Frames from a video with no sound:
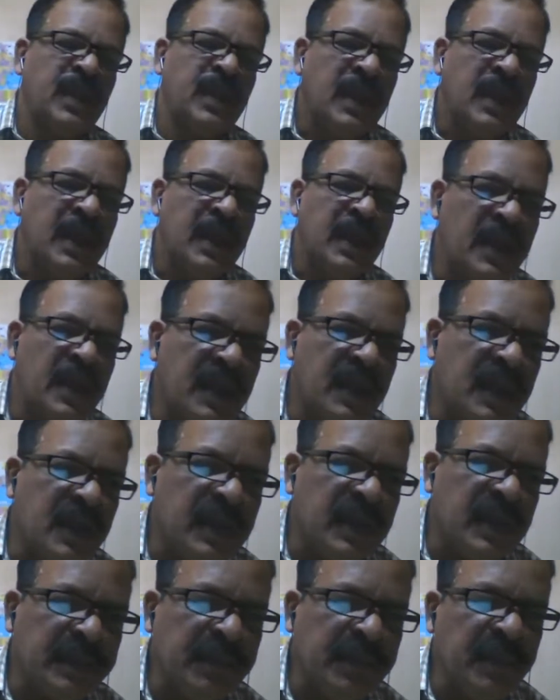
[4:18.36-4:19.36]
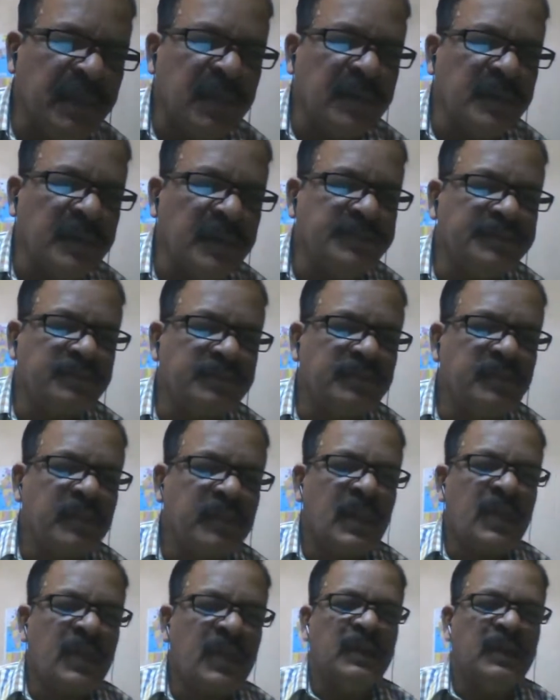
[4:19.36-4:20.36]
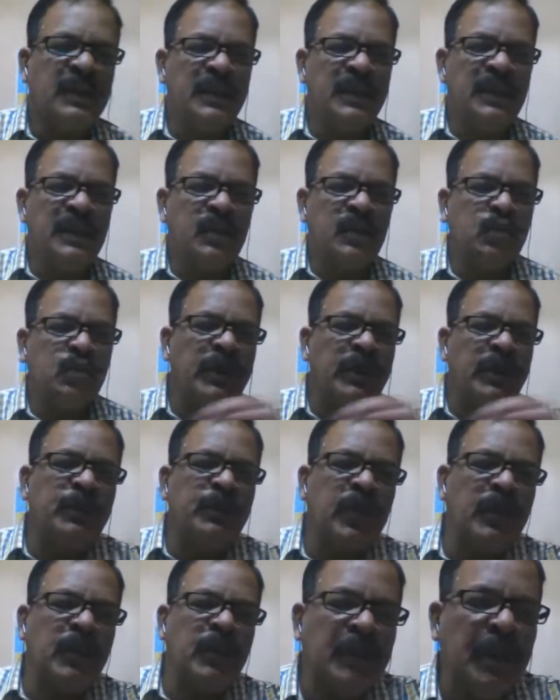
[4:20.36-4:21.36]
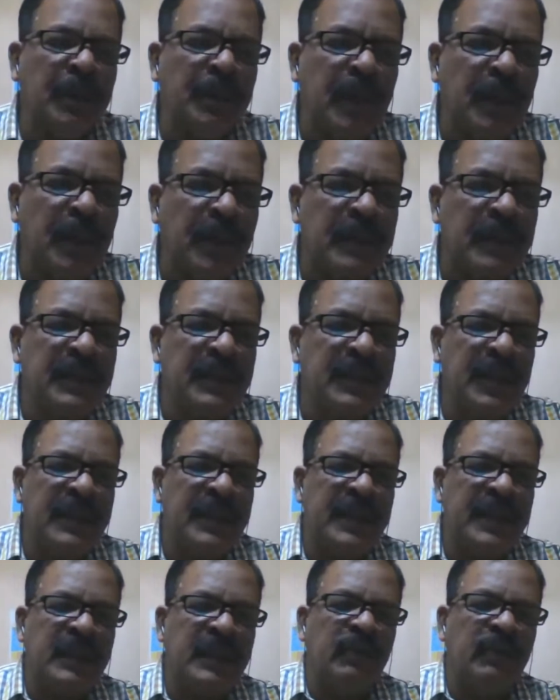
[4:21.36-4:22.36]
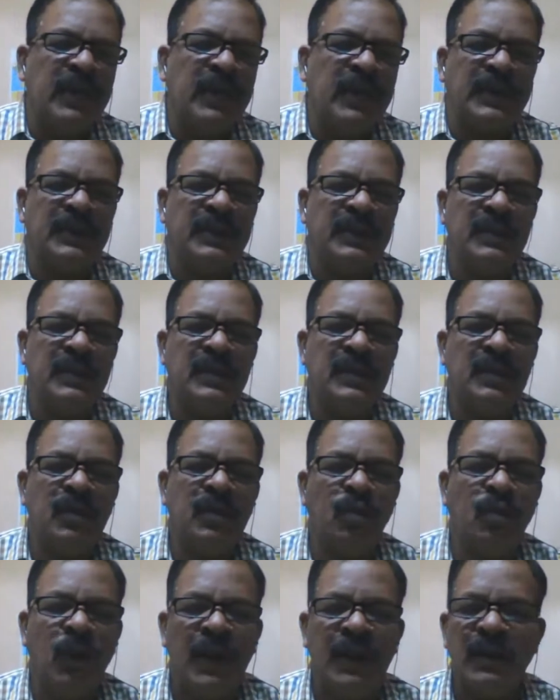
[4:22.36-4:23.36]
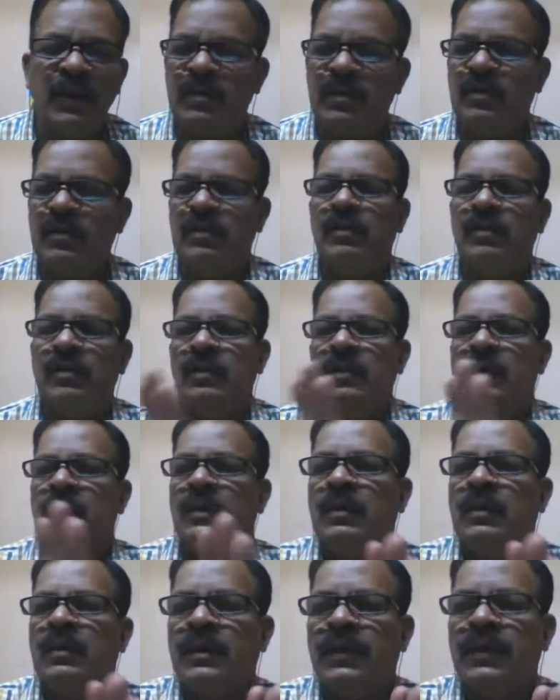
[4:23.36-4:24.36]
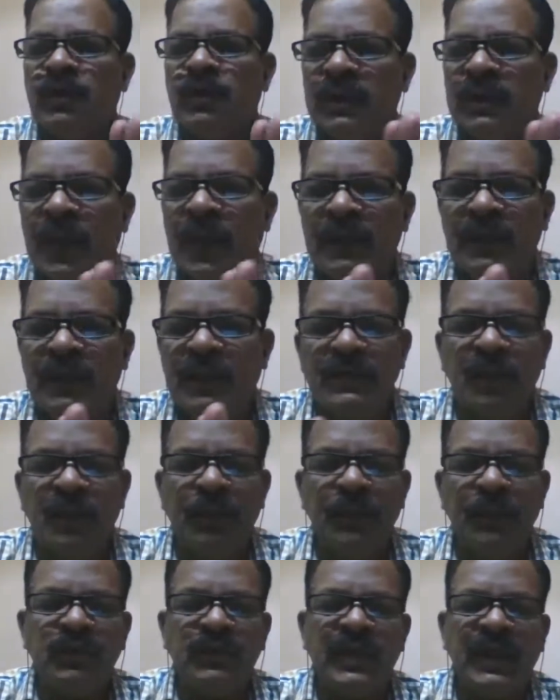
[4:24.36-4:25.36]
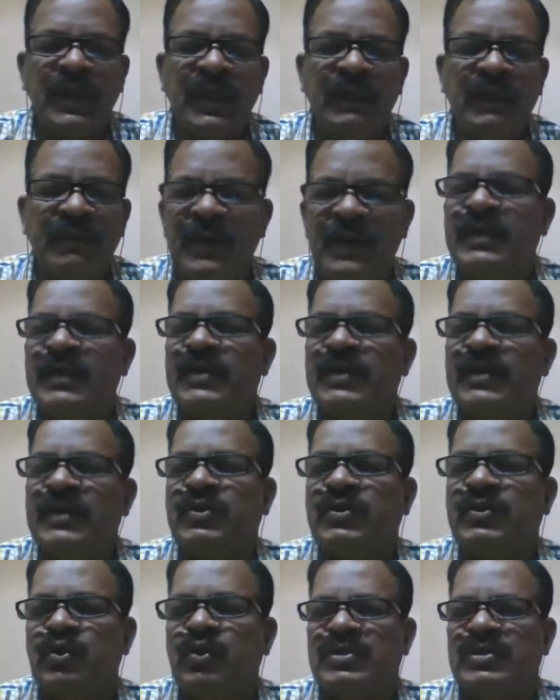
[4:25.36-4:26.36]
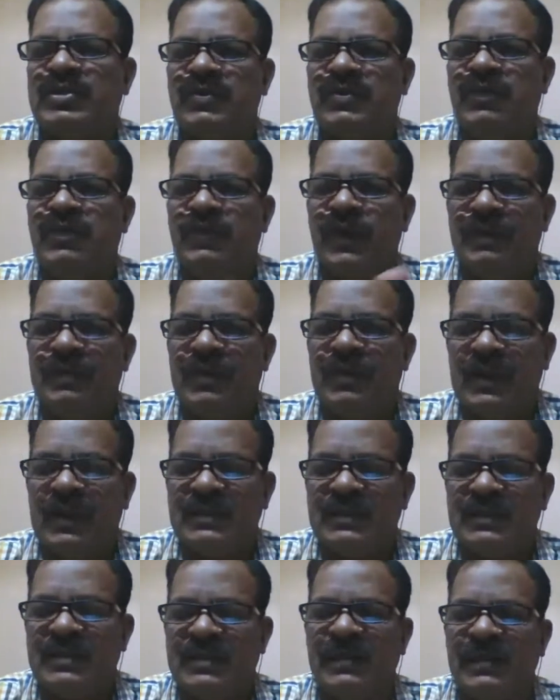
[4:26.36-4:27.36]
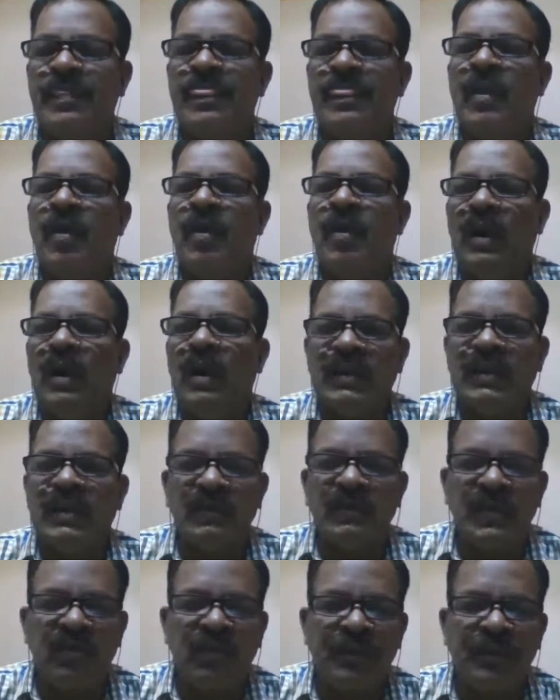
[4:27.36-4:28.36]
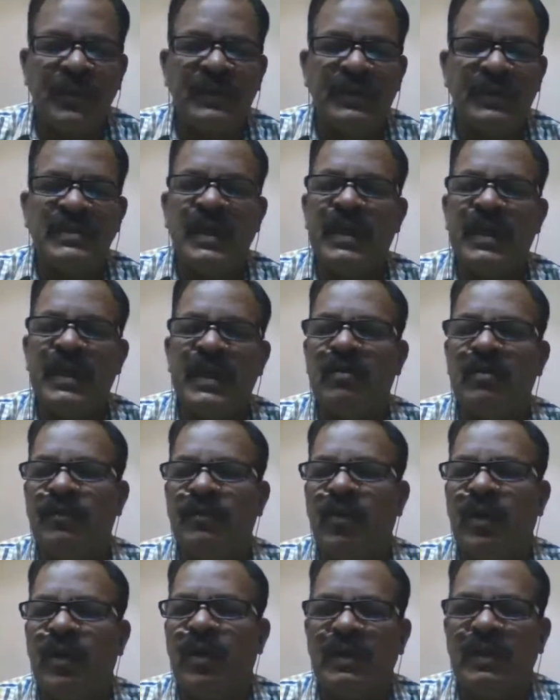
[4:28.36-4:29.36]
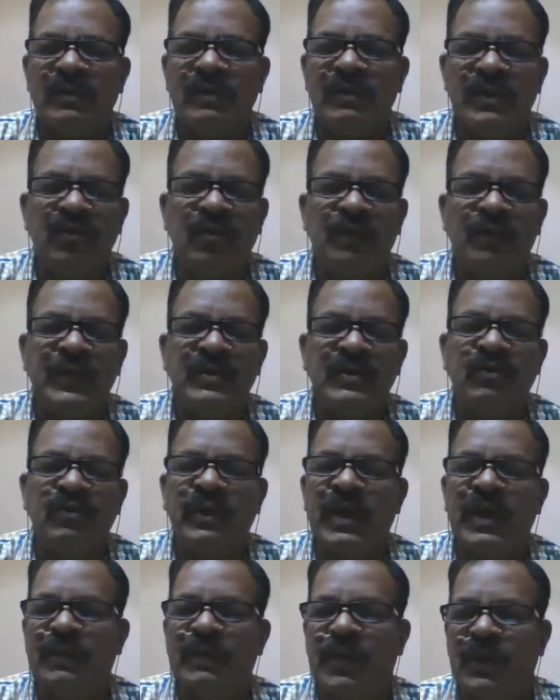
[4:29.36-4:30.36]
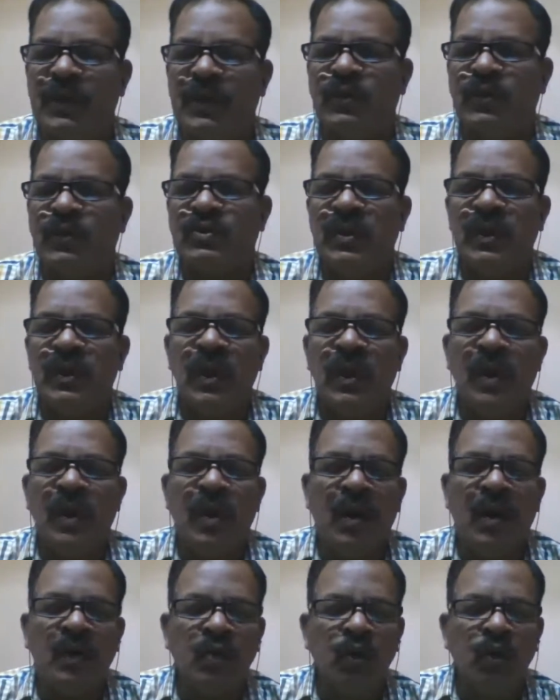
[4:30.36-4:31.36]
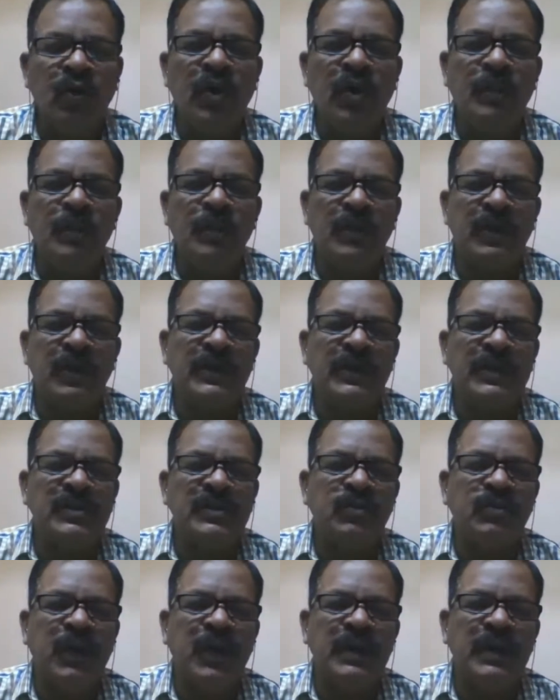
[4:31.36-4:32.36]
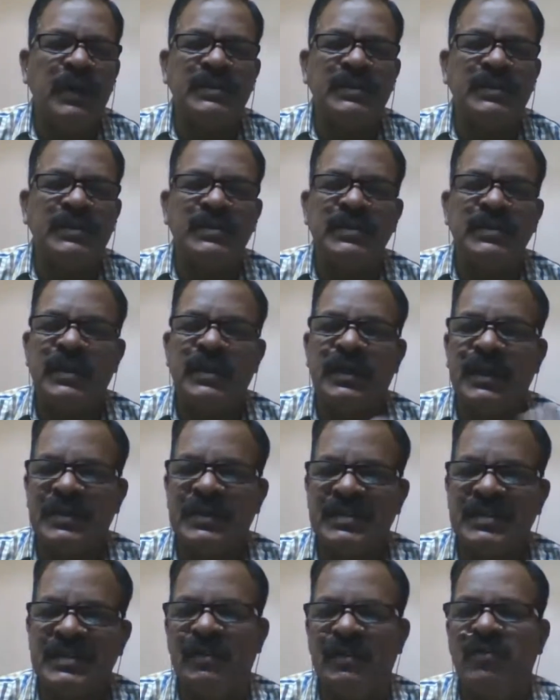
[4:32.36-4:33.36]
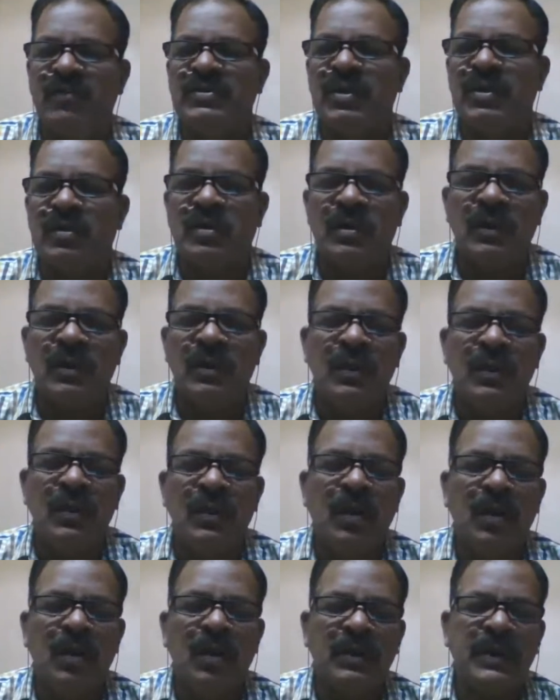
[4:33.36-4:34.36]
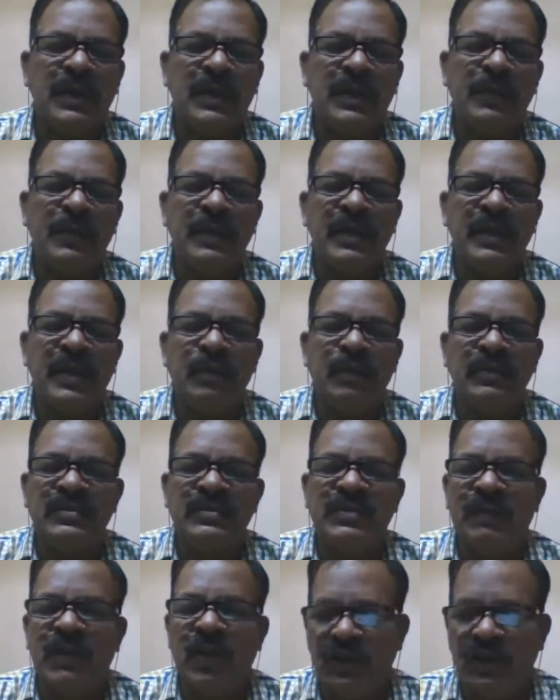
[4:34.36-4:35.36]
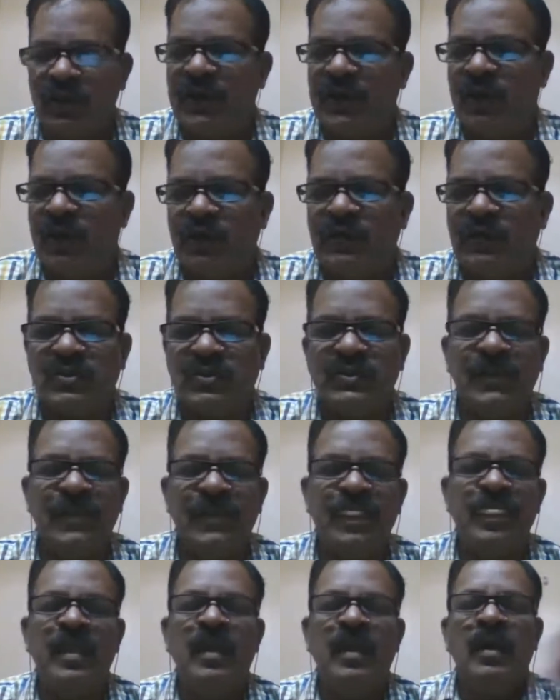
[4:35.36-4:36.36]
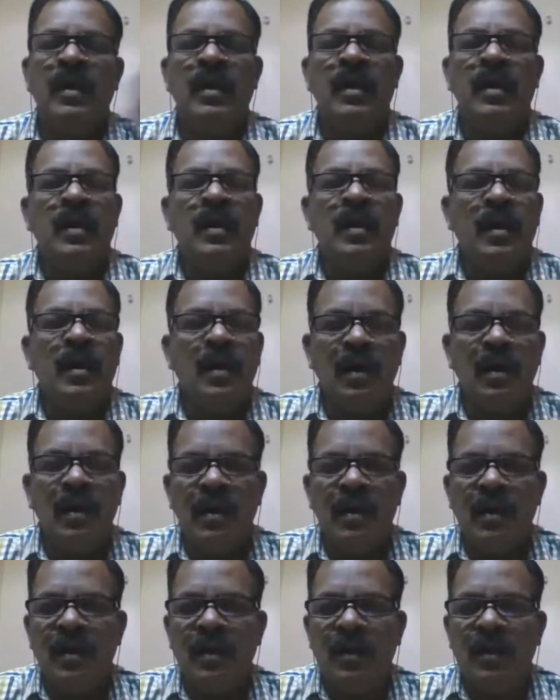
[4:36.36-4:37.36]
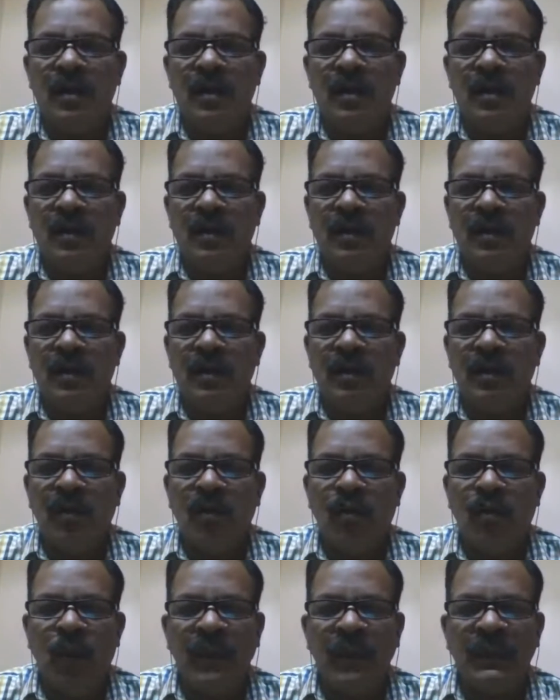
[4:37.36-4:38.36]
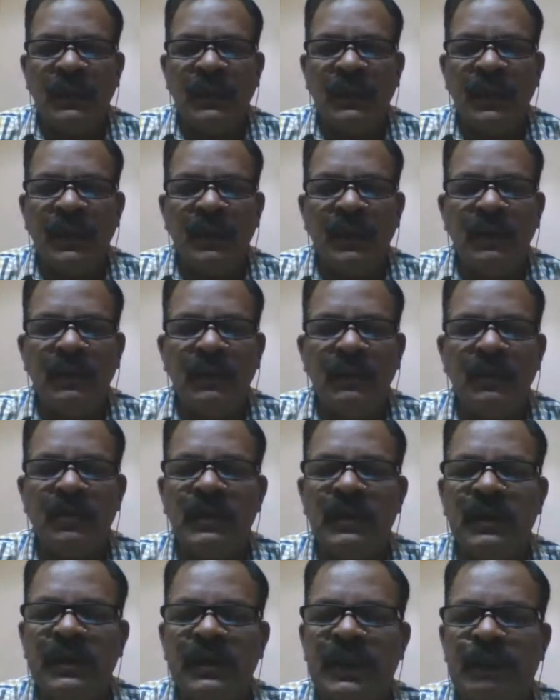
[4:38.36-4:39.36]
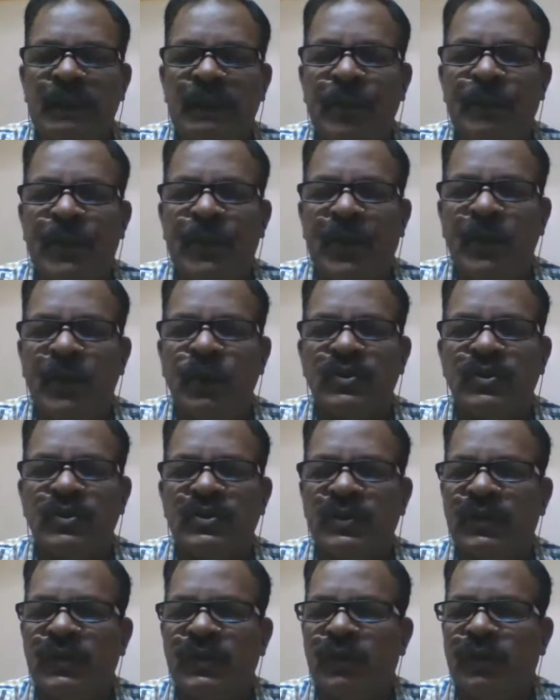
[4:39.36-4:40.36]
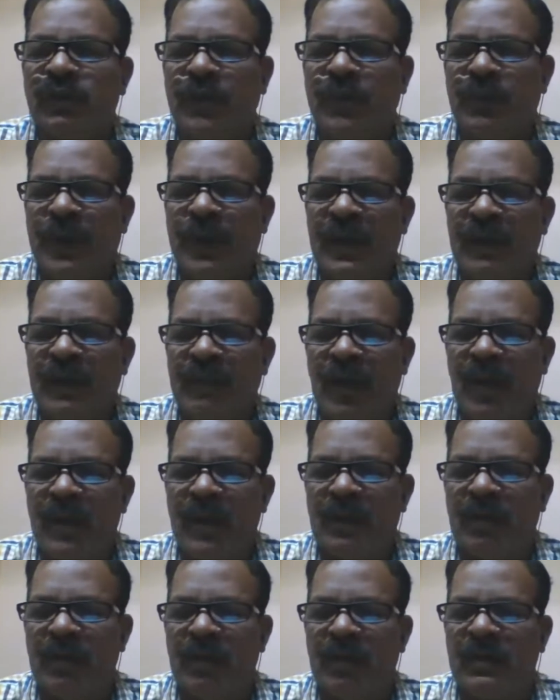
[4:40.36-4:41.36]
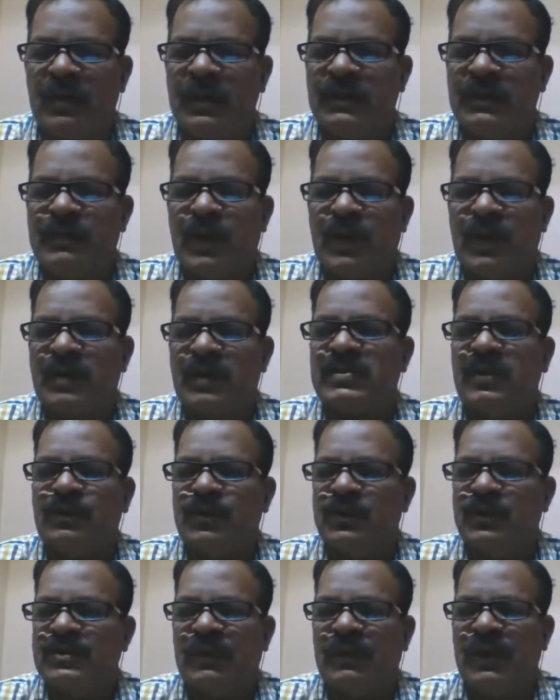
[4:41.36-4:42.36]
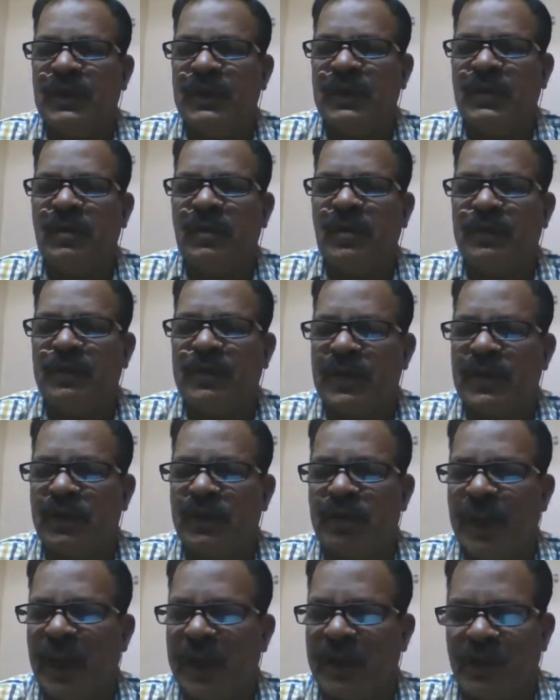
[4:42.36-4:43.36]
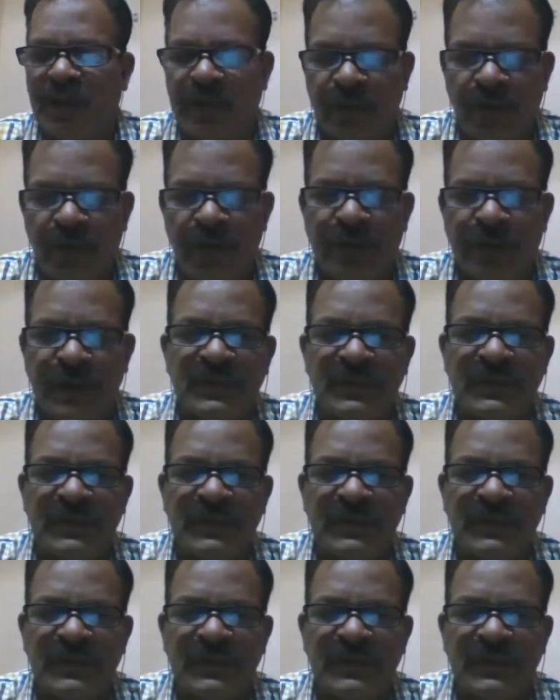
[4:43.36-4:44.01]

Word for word: Uh, remember, the twin problem of poverty and inequality. One you know that they suppose they given resources we have let us say 1000 rupees and out of 1000 rupees we can produce uh, two commodities one is necessary goods or or uh, take for example some luxury goods uh, one thing if we produce you, you might have heard about this production possibility curve in your microeconomics